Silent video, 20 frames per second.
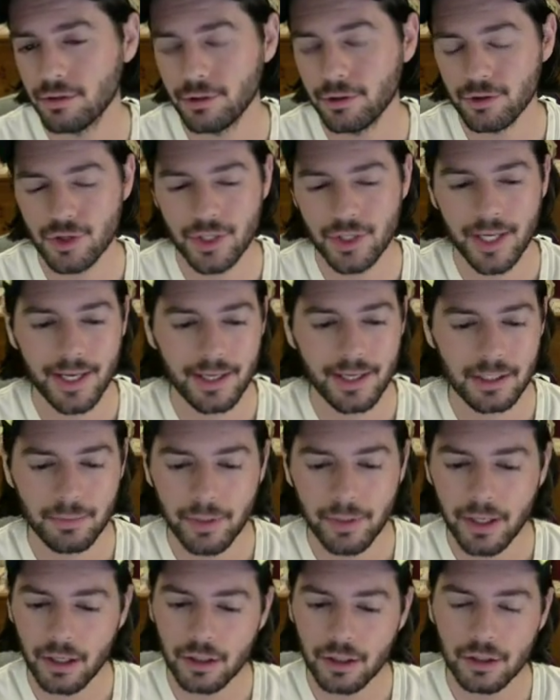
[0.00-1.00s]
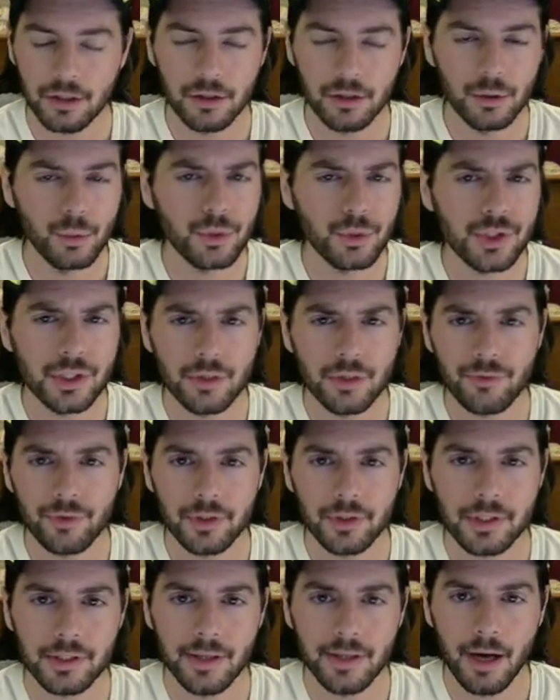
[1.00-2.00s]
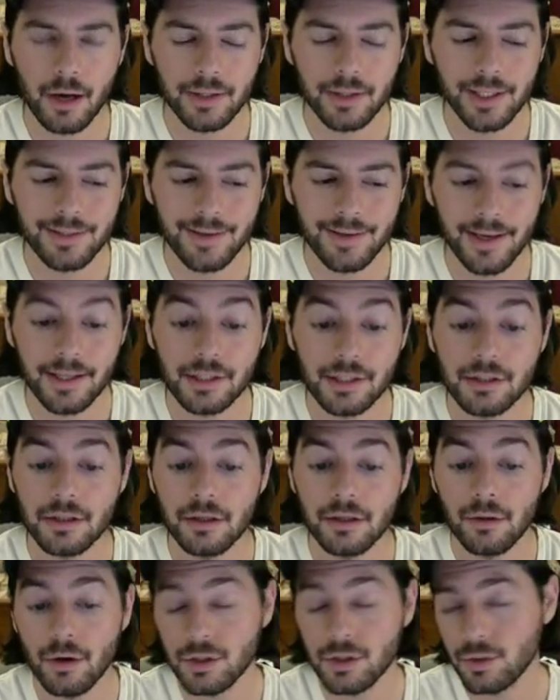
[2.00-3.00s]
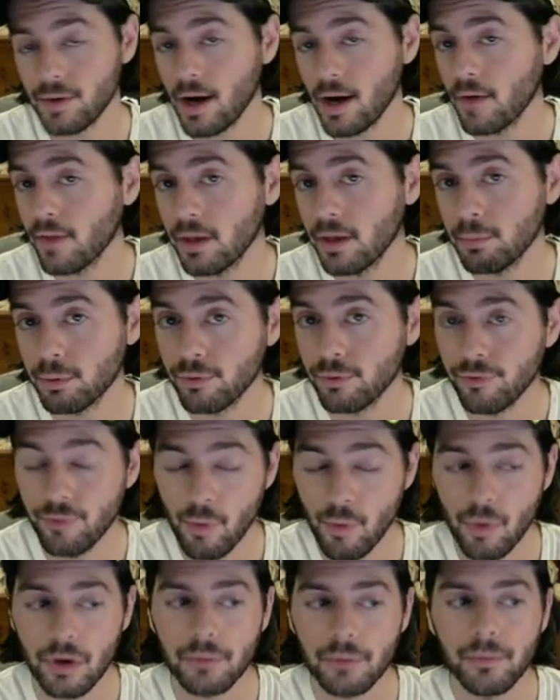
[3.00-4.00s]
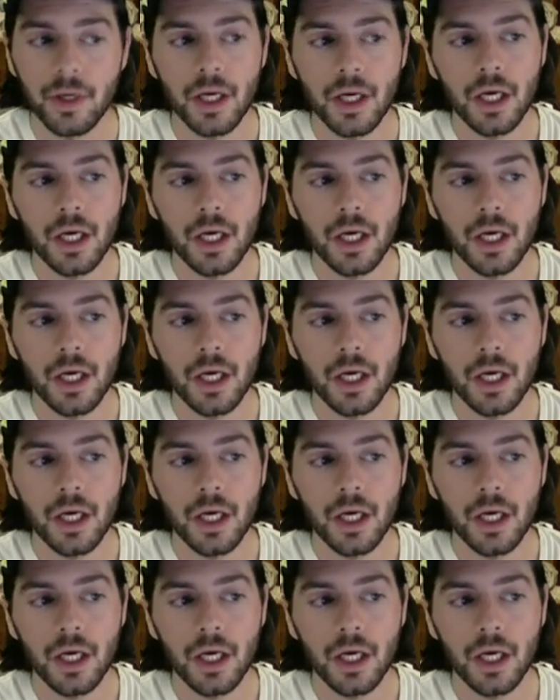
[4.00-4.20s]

Their genetics make a huge difference in how they taste and also how they perform.